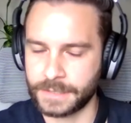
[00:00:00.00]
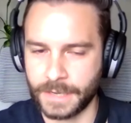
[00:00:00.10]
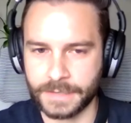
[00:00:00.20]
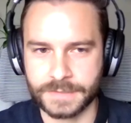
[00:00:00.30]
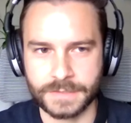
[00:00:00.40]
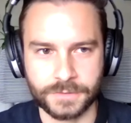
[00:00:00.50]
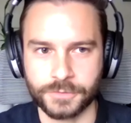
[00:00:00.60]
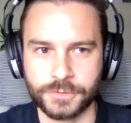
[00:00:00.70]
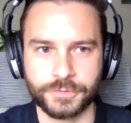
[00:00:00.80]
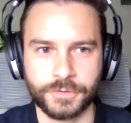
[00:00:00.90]
analysis
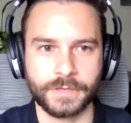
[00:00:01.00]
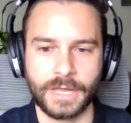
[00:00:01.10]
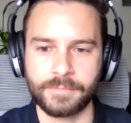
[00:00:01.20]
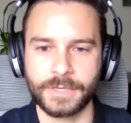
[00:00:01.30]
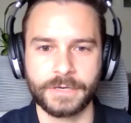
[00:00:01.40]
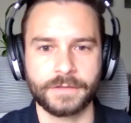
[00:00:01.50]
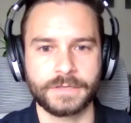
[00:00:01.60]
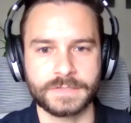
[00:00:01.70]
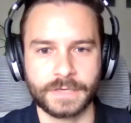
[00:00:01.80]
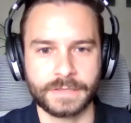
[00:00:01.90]
or nutrient lab data,
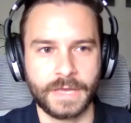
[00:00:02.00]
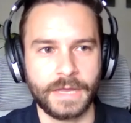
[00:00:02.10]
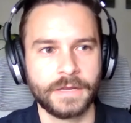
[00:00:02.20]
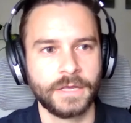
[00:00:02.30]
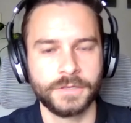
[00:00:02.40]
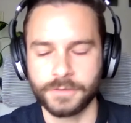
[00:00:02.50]
things like that,